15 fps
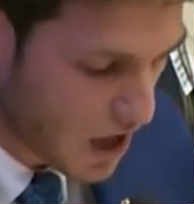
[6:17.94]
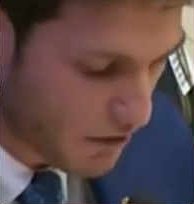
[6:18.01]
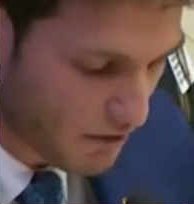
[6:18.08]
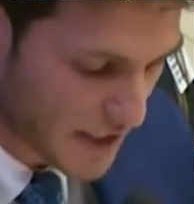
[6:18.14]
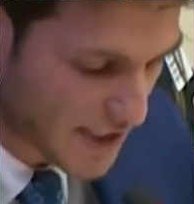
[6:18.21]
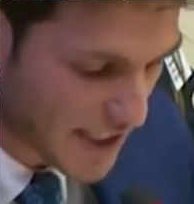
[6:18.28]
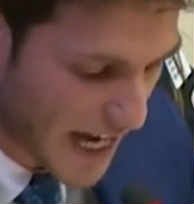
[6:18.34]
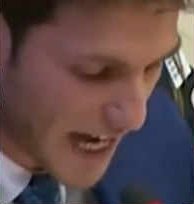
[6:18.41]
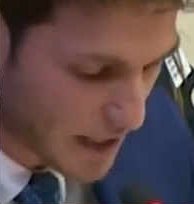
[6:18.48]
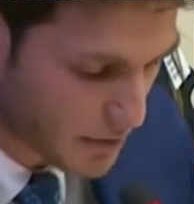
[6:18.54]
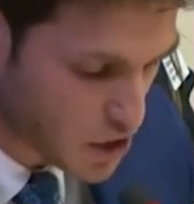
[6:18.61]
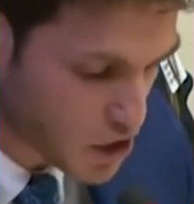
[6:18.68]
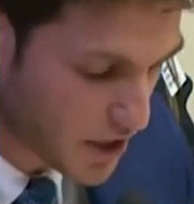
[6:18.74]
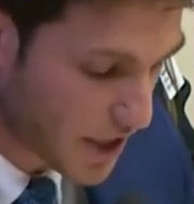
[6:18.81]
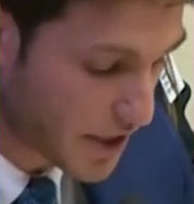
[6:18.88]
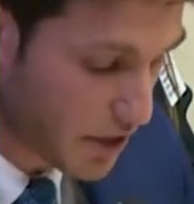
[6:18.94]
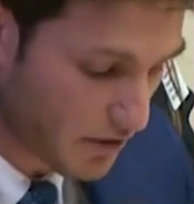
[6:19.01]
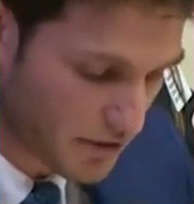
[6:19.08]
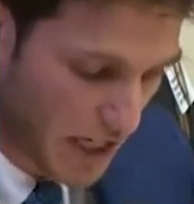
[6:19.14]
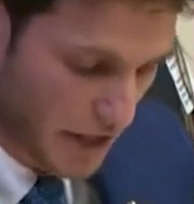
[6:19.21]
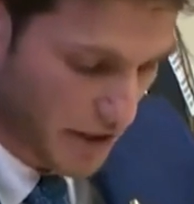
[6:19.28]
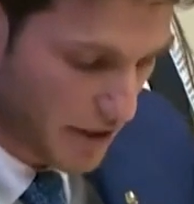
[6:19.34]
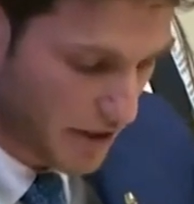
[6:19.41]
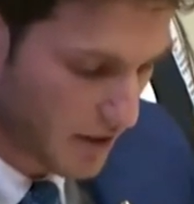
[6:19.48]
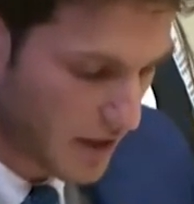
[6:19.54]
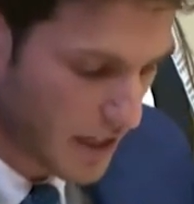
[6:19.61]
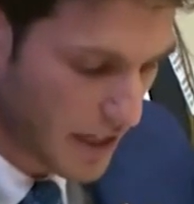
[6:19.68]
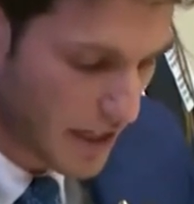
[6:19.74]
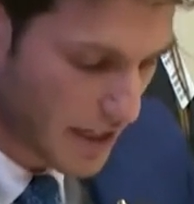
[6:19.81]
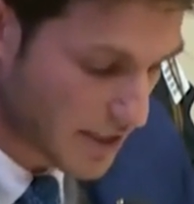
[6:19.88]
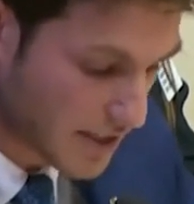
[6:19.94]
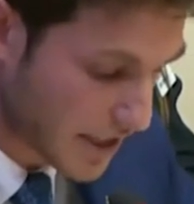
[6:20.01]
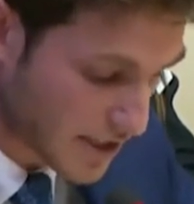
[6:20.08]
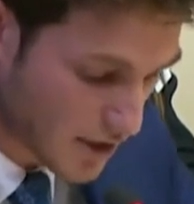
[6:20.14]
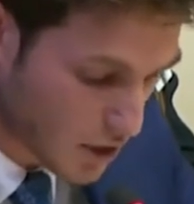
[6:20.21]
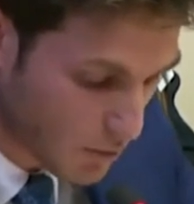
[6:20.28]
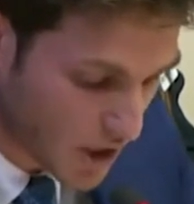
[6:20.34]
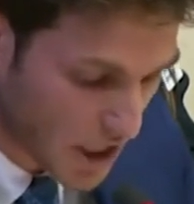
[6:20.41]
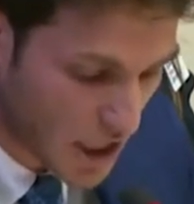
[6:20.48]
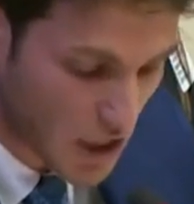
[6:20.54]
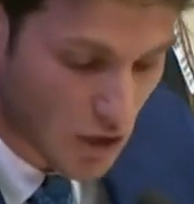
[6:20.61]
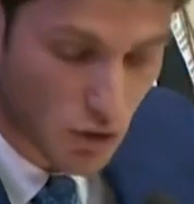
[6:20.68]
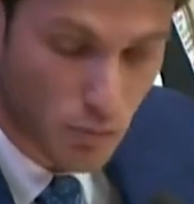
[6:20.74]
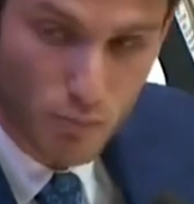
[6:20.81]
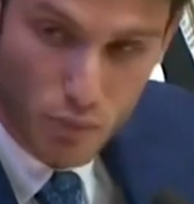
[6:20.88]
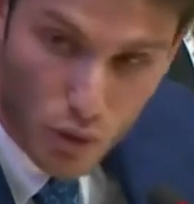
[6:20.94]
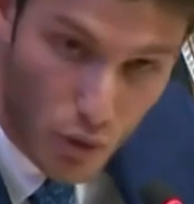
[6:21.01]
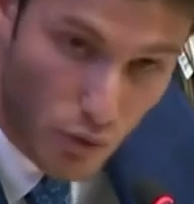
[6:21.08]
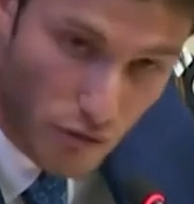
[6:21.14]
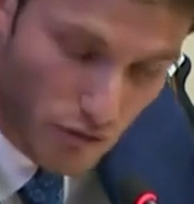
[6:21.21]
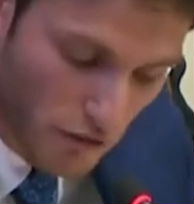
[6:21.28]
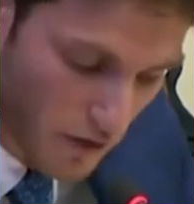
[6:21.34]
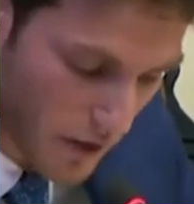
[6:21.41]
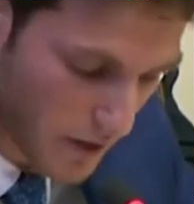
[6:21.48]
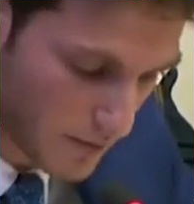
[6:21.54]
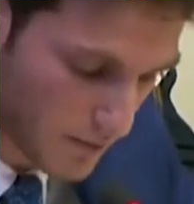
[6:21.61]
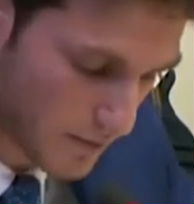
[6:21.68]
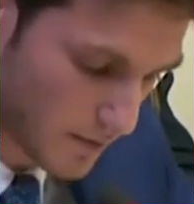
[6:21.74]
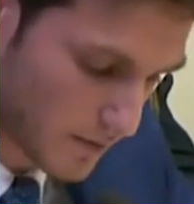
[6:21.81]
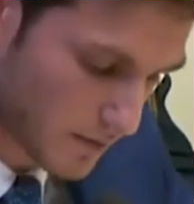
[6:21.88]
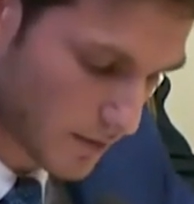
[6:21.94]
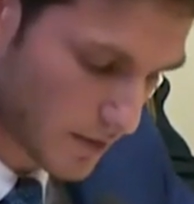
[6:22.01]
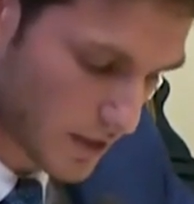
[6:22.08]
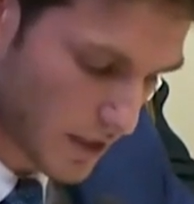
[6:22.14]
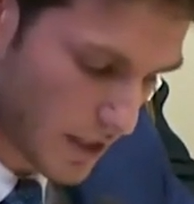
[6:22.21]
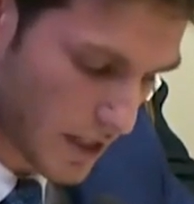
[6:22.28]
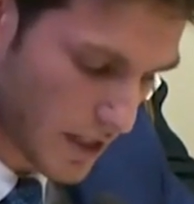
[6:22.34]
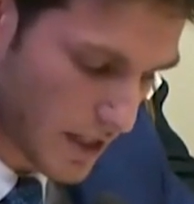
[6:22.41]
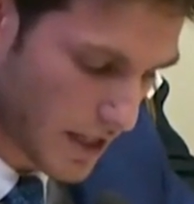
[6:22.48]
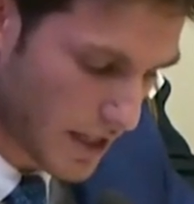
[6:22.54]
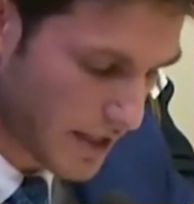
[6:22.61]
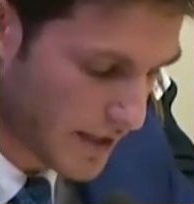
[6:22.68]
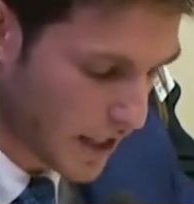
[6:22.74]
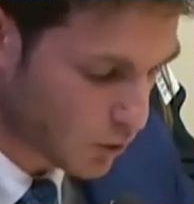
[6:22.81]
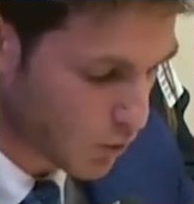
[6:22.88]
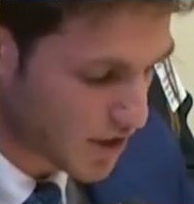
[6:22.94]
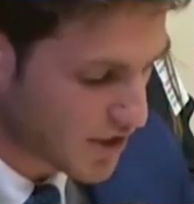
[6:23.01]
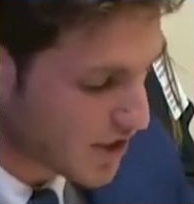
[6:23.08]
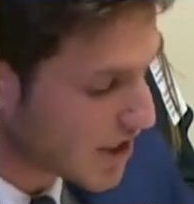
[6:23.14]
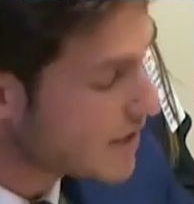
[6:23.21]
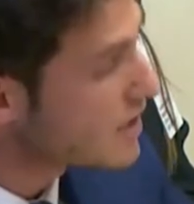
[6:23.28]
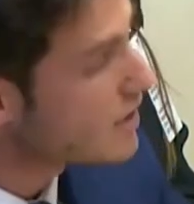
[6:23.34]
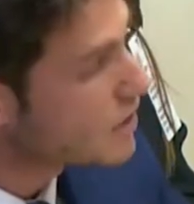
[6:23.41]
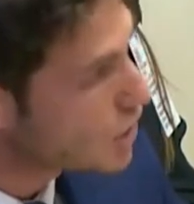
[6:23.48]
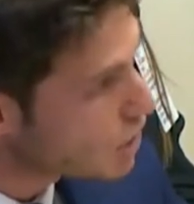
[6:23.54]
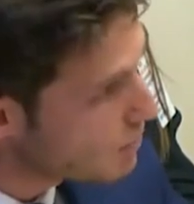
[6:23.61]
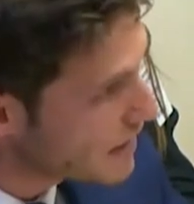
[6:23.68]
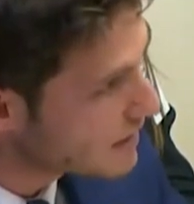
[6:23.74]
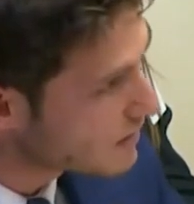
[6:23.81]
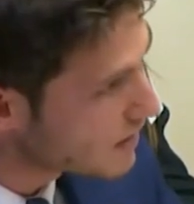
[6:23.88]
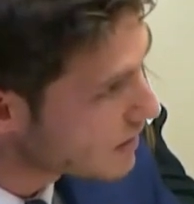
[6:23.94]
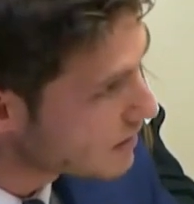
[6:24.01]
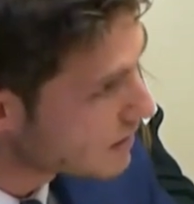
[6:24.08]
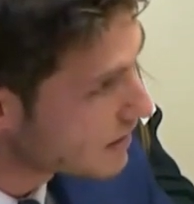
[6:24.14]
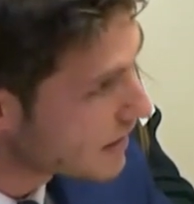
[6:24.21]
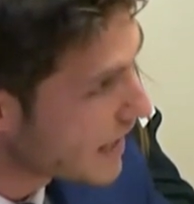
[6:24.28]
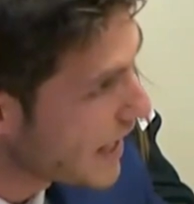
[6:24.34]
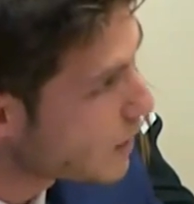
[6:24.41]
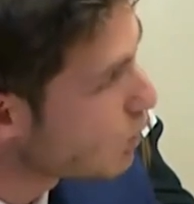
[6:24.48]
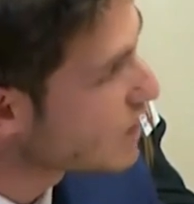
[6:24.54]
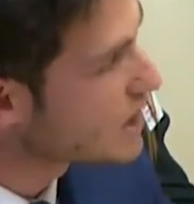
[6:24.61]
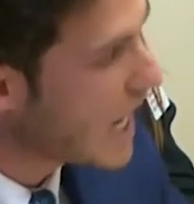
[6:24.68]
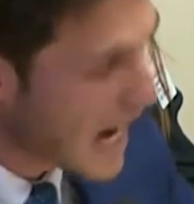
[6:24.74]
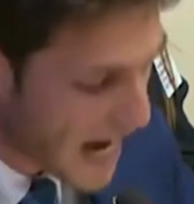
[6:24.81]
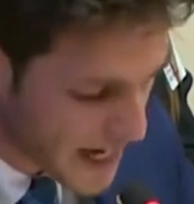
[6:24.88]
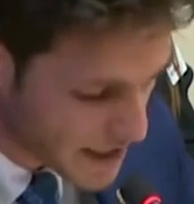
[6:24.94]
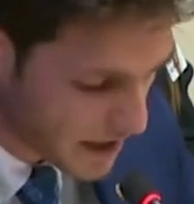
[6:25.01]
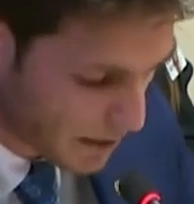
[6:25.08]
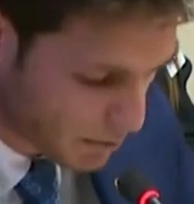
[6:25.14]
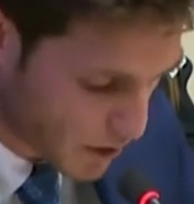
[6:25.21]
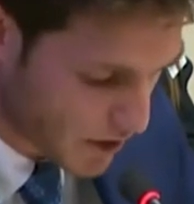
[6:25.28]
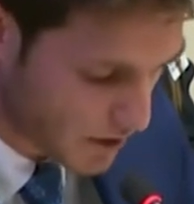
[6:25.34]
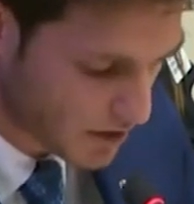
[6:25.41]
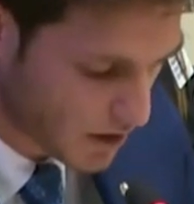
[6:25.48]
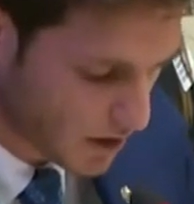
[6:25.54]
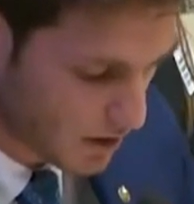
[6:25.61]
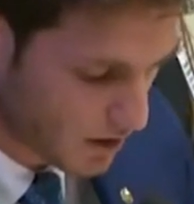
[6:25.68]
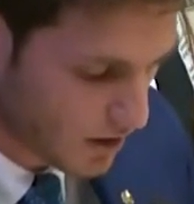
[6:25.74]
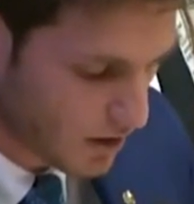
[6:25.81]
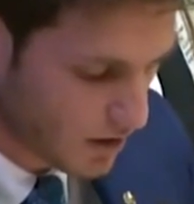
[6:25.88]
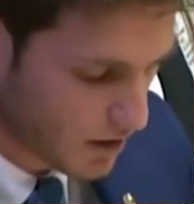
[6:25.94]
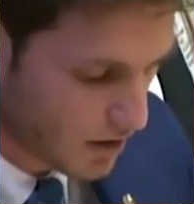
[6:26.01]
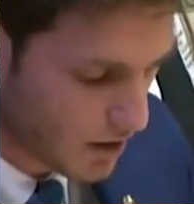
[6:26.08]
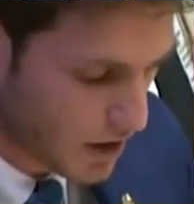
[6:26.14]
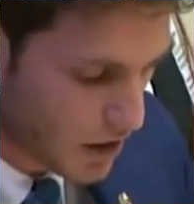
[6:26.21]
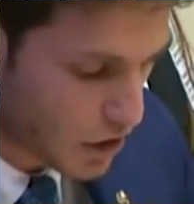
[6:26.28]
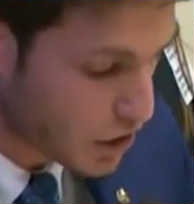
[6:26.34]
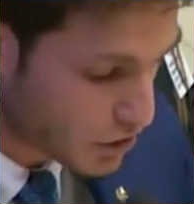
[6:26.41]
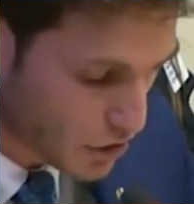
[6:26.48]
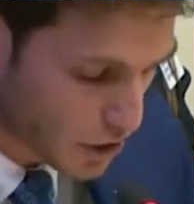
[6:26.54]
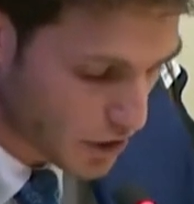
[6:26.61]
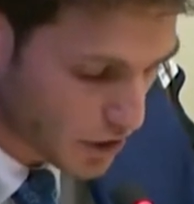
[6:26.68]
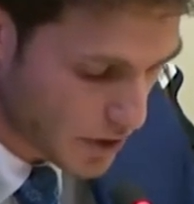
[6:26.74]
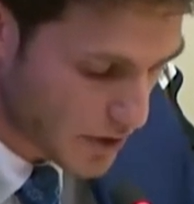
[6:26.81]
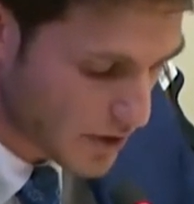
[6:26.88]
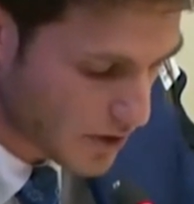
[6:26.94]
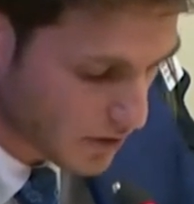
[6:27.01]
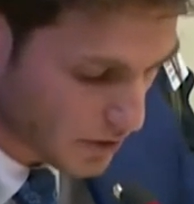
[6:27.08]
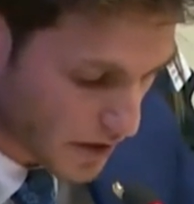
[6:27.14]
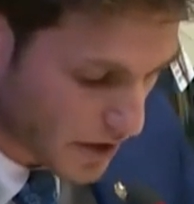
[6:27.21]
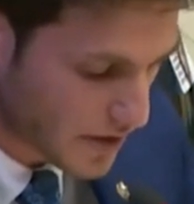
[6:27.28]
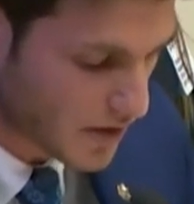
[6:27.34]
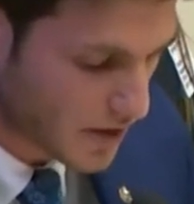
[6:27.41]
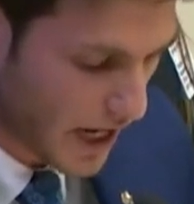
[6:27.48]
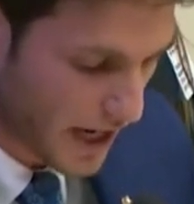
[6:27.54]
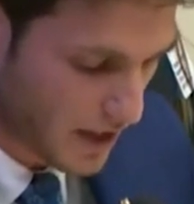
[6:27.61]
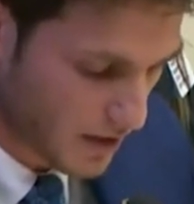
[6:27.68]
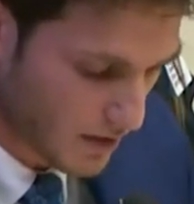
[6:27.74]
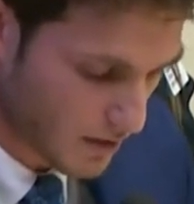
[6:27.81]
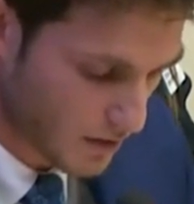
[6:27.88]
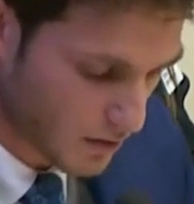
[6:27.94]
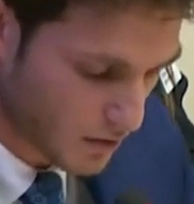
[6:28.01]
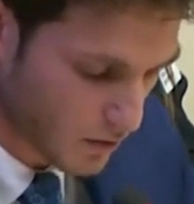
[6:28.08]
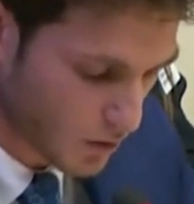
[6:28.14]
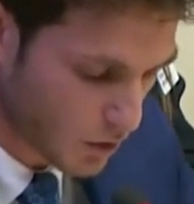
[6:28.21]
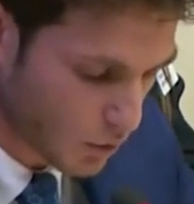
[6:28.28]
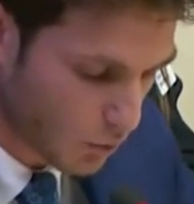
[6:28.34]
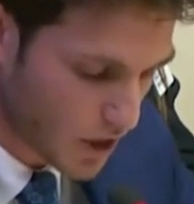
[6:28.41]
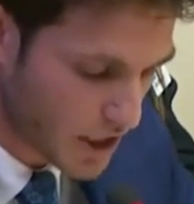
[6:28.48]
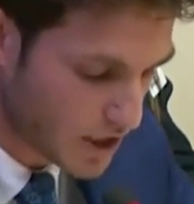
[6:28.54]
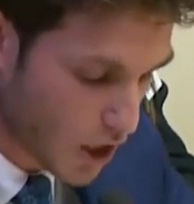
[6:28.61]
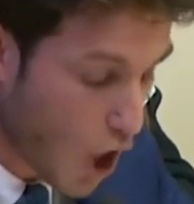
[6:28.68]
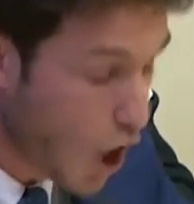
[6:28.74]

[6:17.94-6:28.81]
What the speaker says: of Assad machinery of death. His testimony is proof that what Caesar documented and what I numbered continues to this day. We